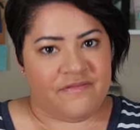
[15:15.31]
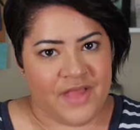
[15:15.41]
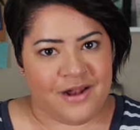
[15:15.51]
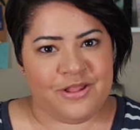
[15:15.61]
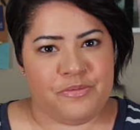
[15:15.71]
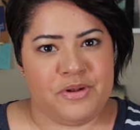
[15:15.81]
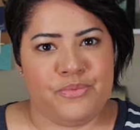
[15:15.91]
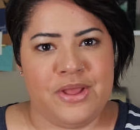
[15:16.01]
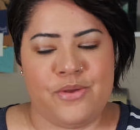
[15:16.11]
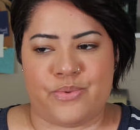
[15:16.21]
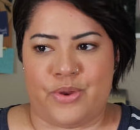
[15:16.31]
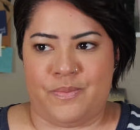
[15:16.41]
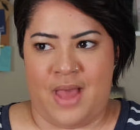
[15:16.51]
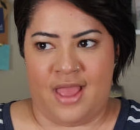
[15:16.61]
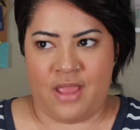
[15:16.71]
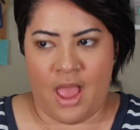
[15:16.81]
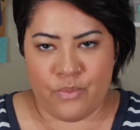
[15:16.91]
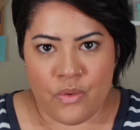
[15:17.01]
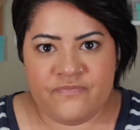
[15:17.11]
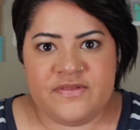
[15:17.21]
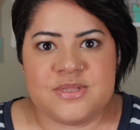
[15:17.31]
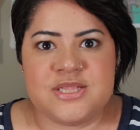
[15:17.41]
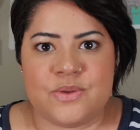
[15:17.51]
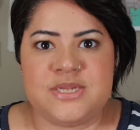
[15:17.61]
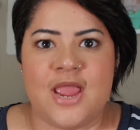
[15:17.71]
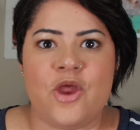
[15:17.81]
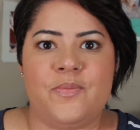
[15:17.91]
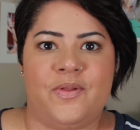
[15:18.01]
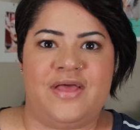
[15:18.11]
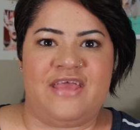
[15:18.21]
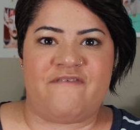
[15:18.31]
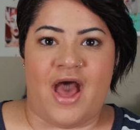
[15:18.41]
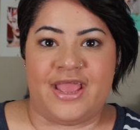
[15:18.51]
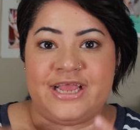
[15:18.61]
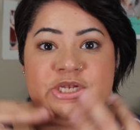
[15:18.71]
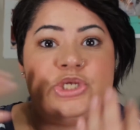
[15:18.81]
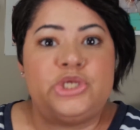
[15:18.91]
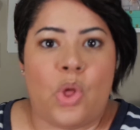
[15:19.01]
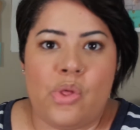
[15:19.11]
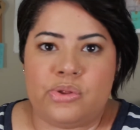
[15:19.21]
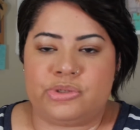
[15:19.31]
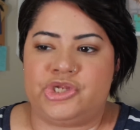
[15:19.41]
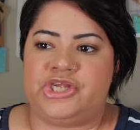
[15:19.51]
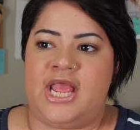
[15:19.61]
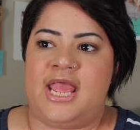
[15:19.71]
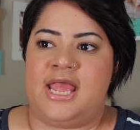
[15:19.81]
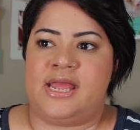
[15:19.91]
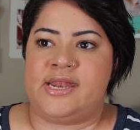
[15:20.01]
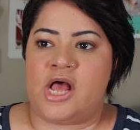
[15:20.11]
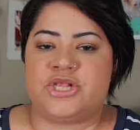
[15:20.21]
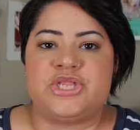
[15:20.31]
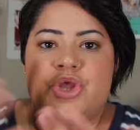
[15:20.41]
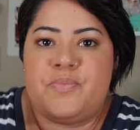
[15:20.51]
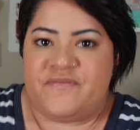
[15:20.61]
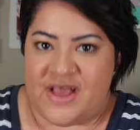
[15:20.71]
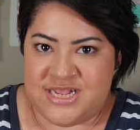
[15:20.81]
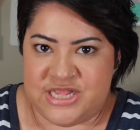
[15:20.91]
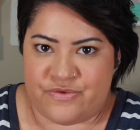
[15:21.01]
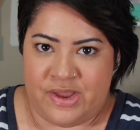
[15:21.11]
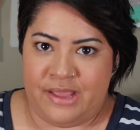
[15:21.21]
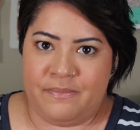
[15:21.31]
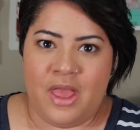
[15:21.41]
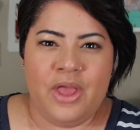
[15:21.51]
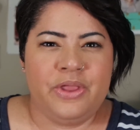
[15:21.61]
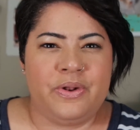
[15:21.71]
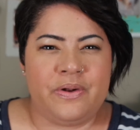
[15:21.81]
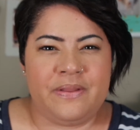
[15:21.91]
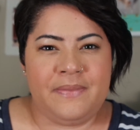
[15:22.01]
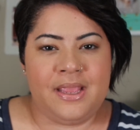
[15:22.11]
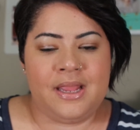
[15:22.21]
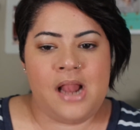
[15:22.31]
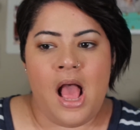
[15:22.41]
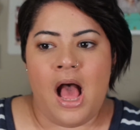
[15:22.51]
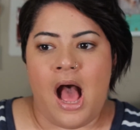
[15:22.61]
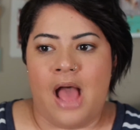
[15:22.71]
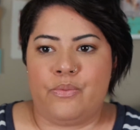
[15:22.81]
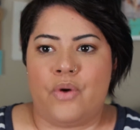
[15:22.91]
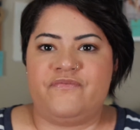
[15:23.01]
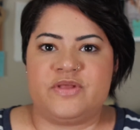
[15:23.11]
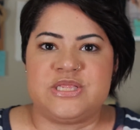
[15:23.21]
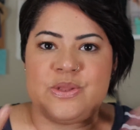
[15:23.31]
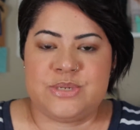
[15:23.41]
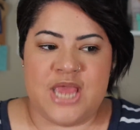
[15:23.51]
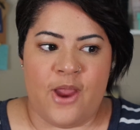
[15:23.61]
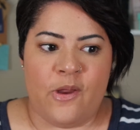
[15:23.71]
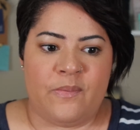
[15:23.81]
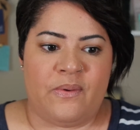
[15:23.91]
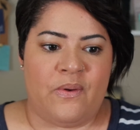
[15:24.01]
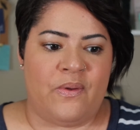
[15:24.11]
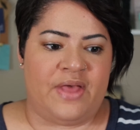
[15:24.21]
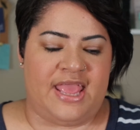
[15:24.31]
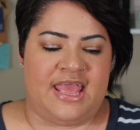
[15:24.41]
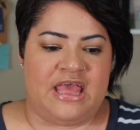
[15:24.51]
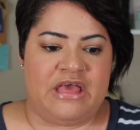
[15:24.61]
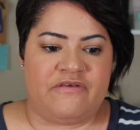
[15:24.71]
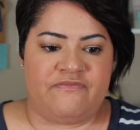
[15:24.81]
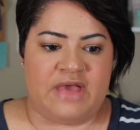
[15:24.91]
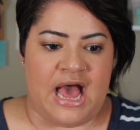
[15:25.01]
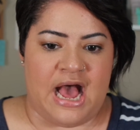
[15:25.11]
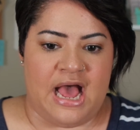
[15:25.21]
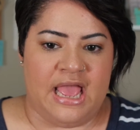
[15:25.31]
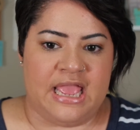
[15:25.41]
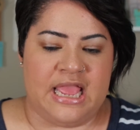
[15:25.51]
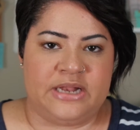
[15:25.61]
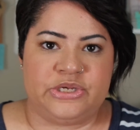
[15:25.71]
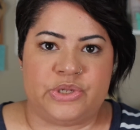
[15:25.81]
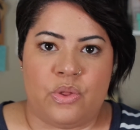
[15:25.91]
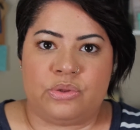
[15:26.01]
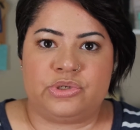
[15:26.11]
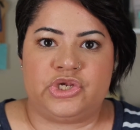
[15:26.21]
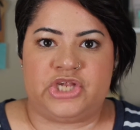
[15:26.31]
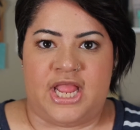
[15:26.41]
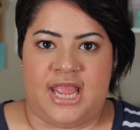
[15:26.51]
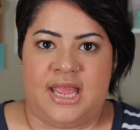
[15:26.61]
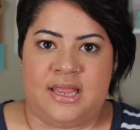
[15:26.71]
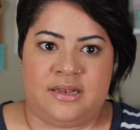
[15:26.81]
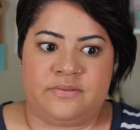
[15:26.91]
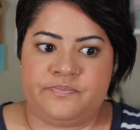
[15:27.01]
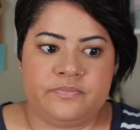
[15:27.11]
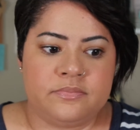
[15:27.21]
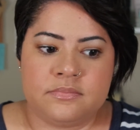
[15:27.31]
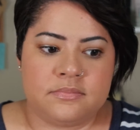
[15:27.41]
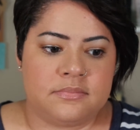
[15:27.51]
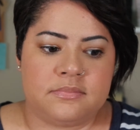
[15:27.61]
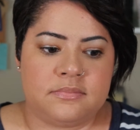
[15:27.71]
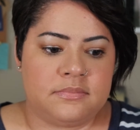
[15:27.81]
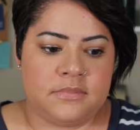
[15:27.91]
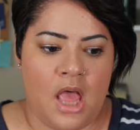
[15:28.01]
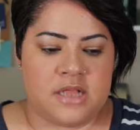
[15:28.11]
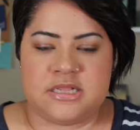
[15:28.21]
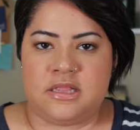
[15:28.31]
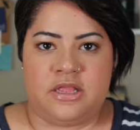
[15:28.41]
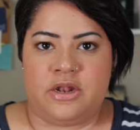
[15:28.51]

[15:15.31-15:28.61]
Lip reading: I've got a little bit of wiggle room. I won't feel so terrible if I indulge in a scoop of ice cream. You know what I mean? I won't feel so terrible if I indulge in a